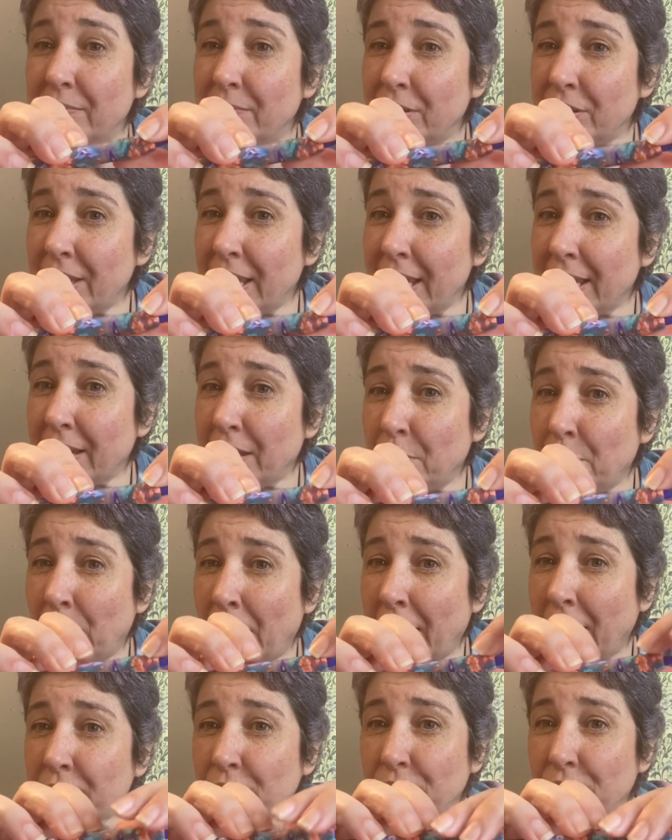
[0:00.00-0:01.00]
they come
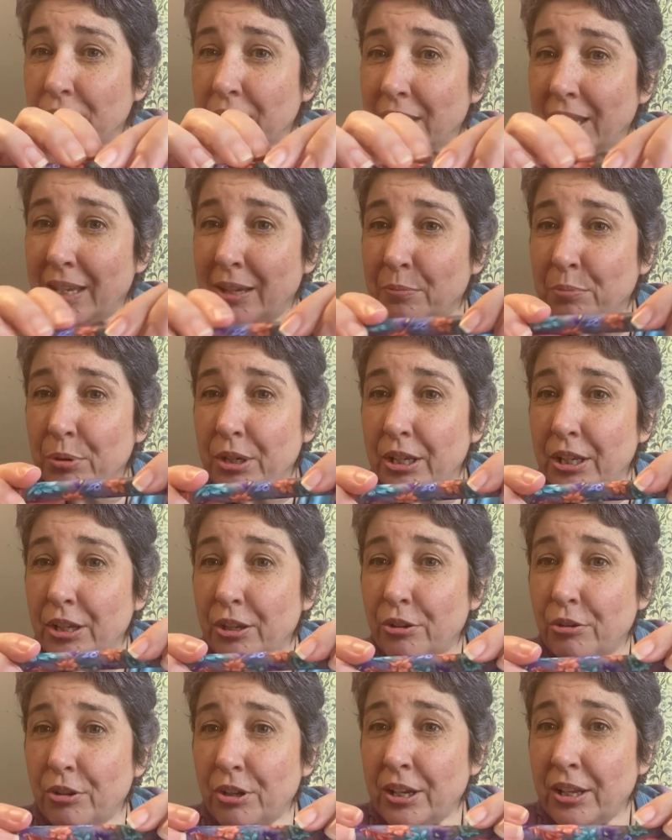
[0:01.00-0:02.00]
out looking pretty
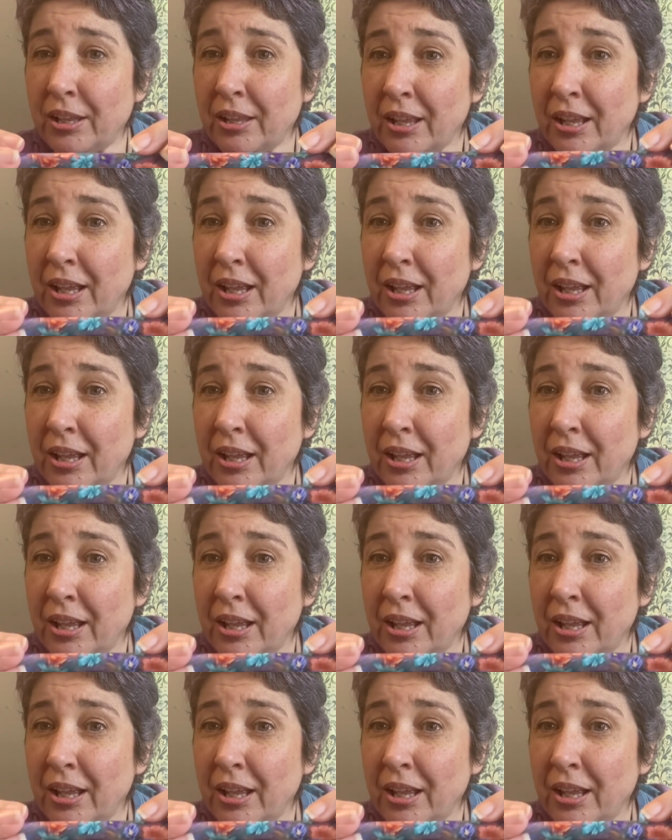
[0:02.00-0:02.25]
good.